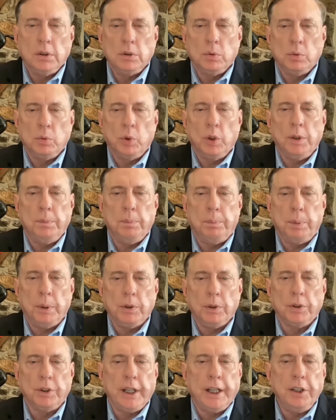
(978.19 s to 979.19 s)
would
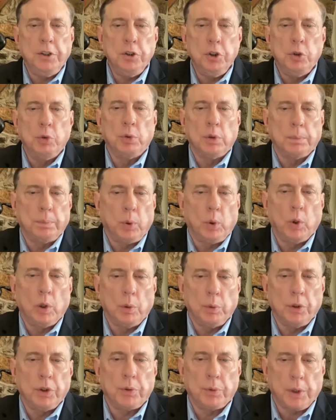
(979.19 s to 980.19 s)
build a new rapport
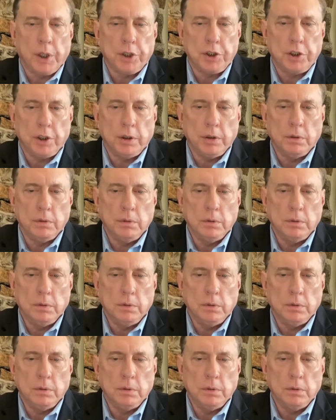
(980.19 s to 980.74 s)
with Russia.